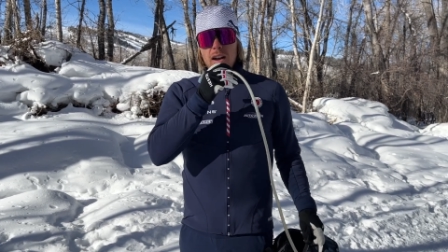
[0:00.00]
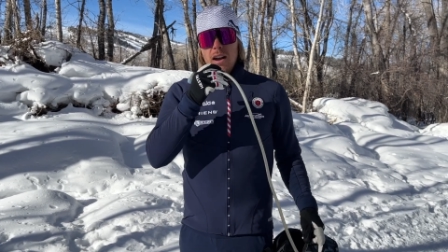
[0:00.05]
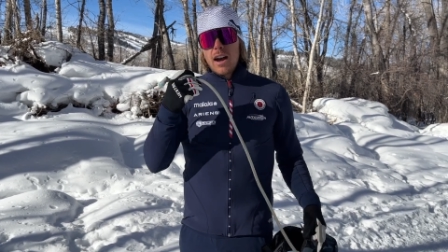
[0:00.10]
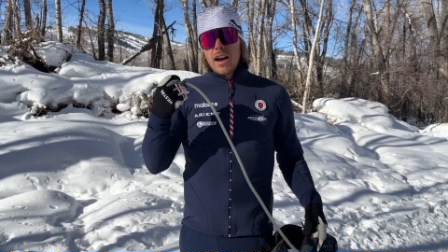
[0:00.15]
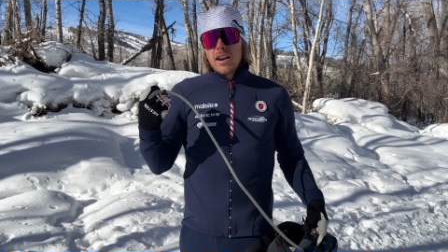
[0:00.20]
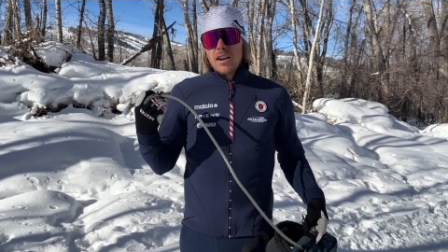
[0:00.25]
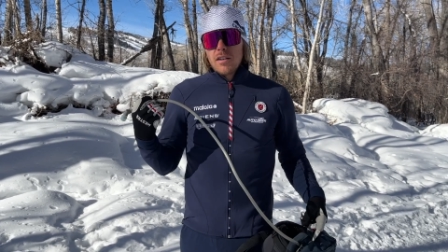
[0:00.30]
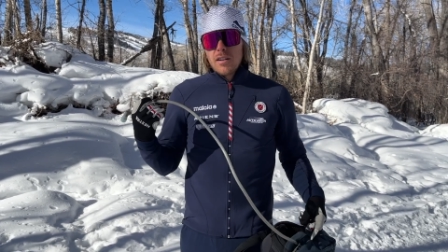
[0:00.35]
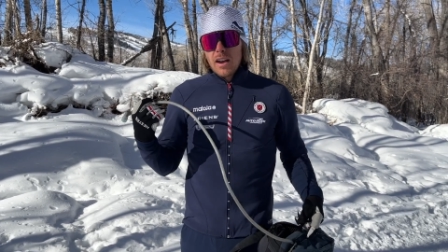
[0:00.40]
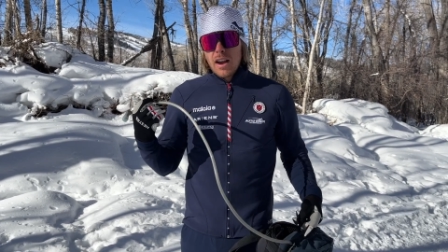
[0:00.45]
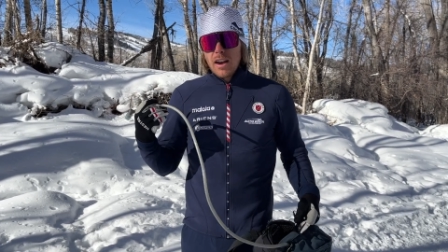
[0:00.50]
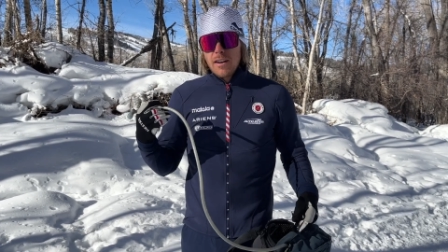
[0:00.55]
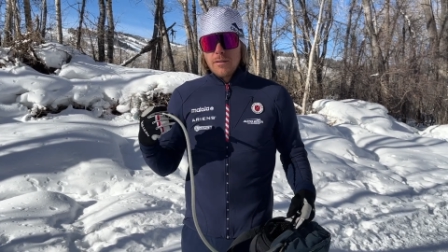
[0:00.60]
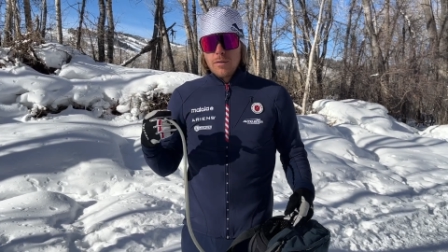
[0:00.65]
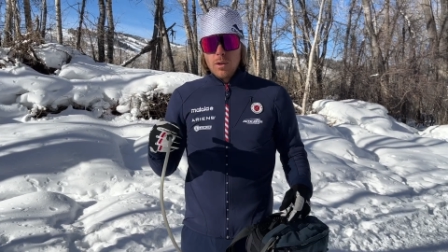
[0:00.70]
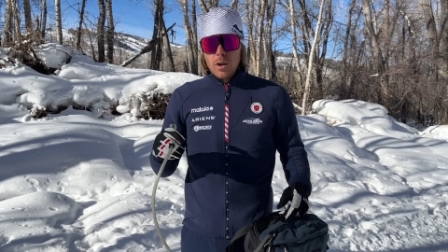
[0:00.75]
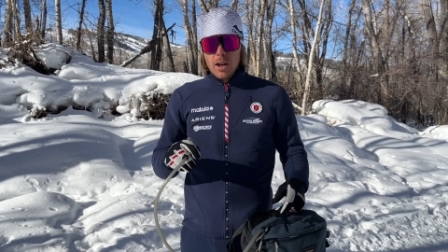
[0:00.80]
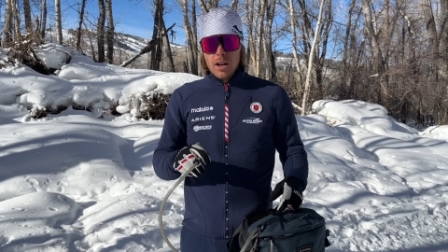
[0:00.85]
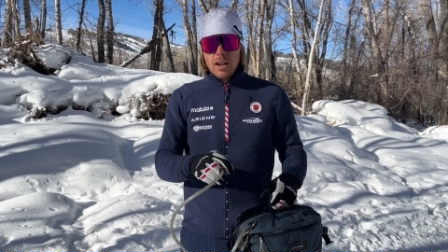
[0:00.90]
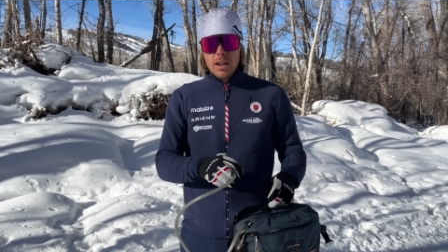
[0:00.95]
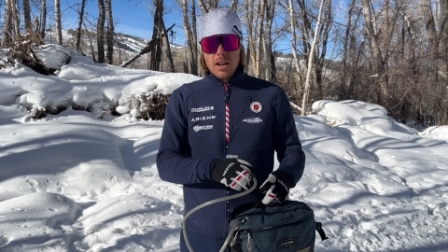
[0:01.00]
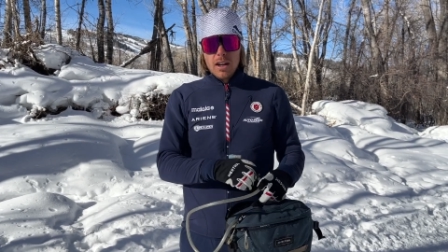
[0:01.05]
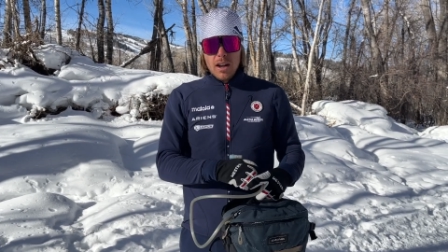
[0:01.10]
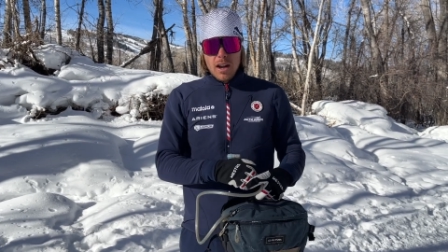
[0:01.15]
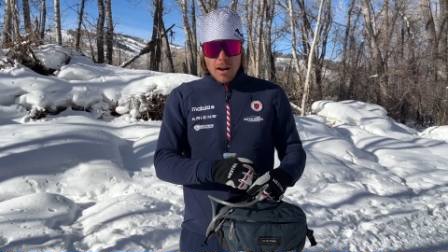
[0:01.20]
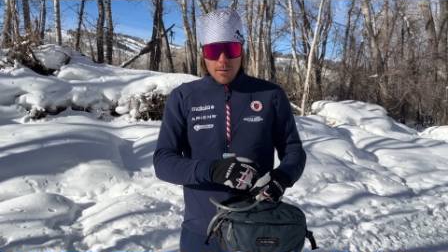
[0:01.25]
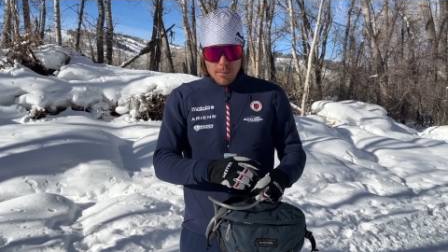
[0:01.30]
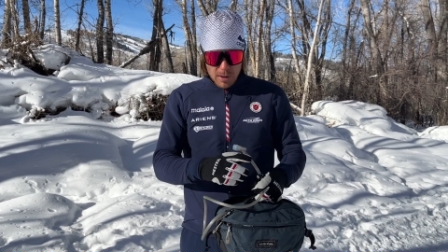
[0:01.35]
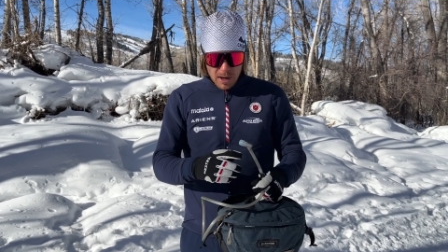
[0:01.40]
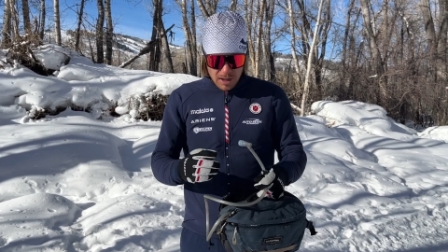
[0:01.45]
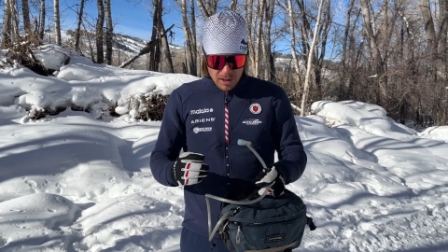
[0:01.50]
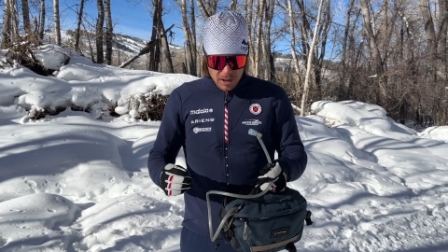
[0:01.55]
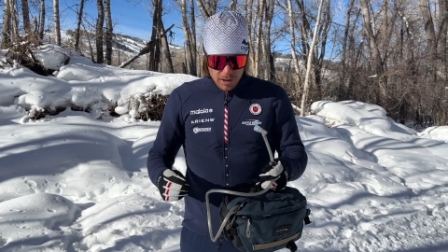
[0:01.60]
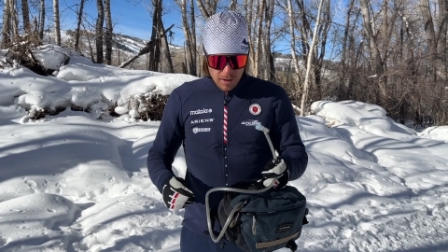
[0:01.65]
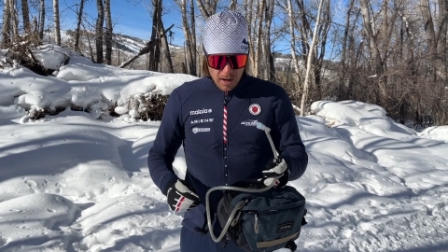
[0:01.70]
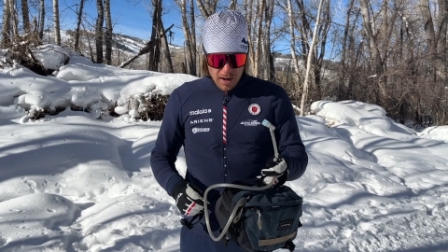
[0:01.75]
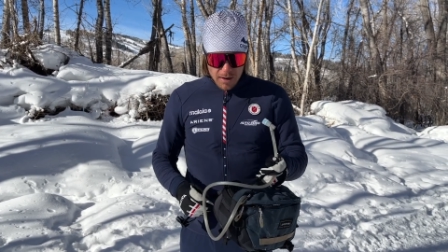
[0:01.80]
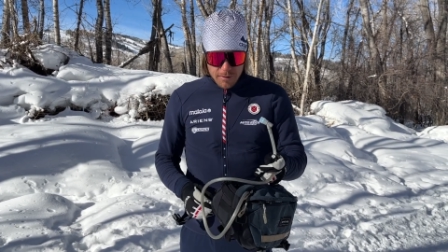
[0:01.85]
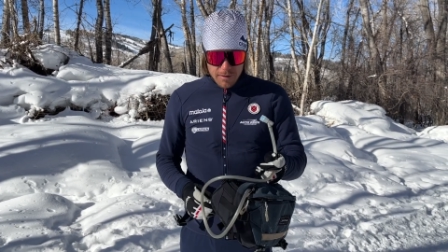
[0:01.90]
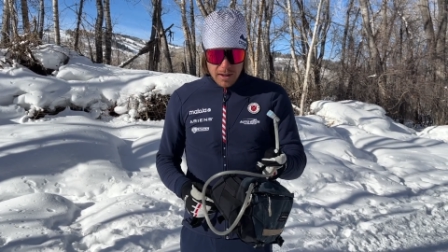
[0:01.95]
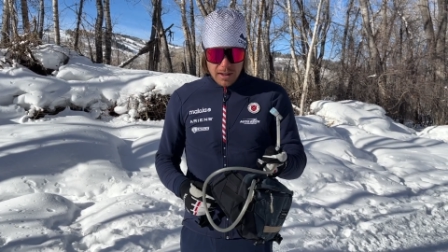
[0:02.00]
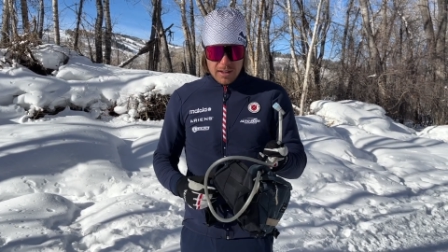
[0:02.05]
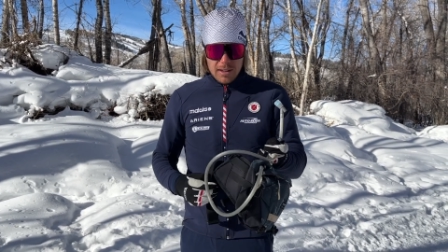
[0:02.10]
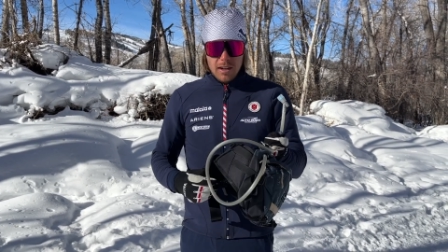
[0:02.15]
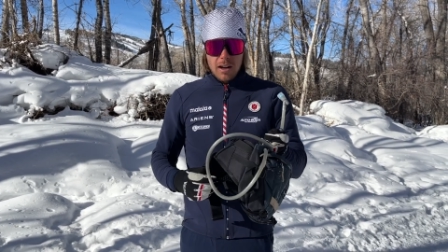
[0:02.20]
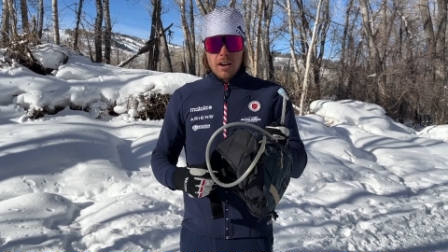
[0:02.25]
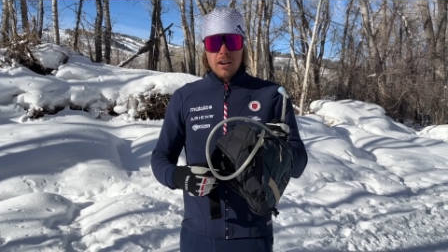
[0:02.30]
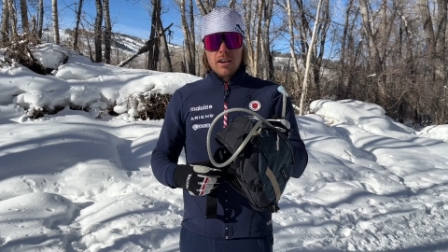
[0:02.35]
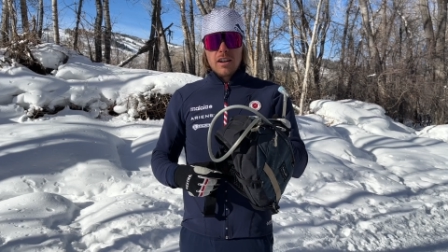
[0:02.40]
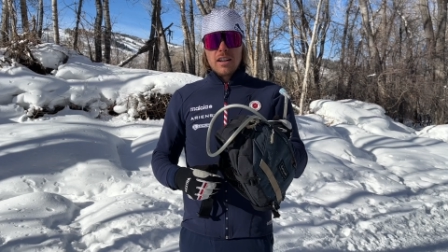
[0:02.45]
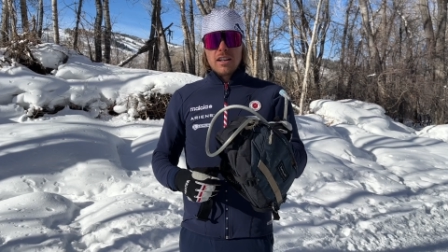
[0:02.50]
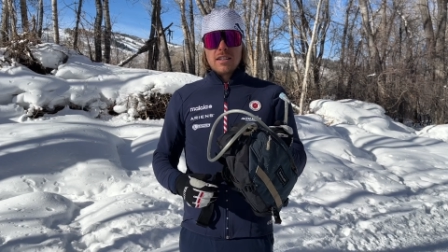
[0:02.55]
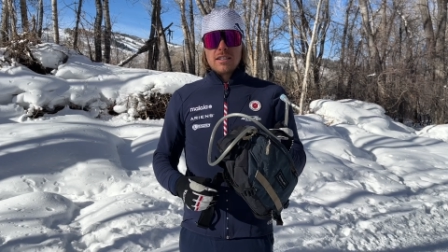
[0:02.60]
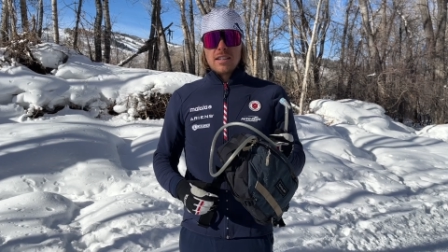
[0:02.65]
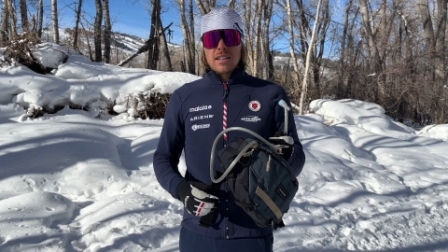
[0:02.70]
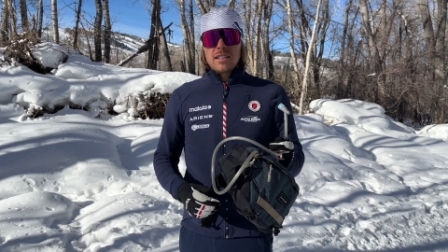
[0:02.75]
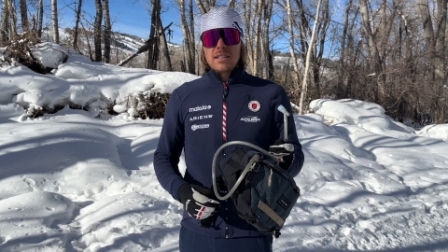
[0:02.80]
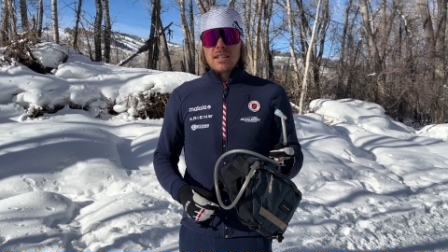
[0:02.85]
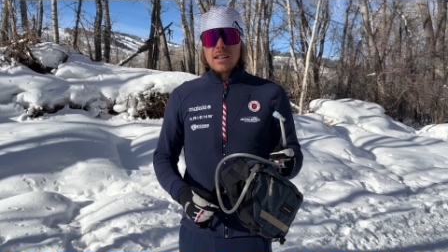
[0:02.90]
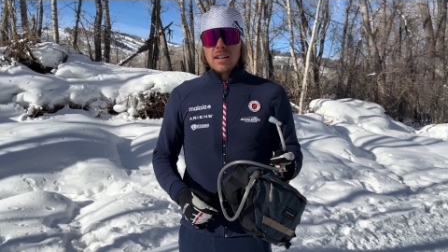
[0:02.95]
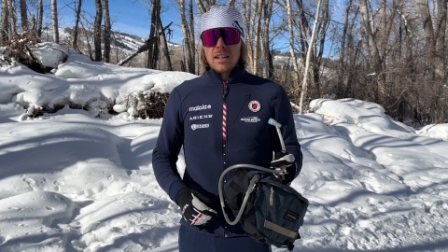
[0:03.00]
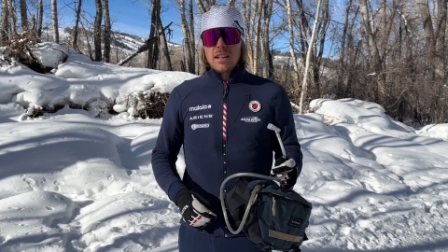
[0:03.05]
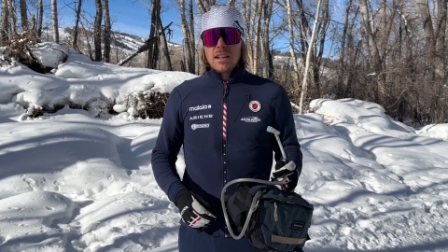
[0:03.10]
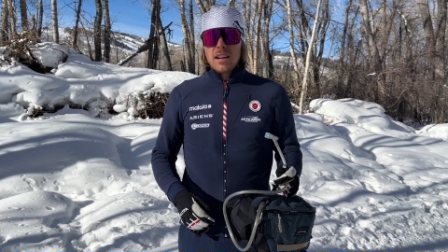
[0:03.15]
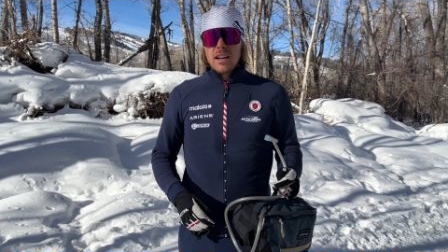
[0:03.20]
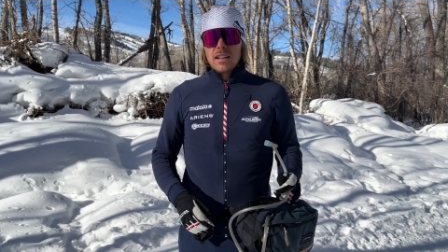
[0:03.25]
I don't have one, but I do have this already existing.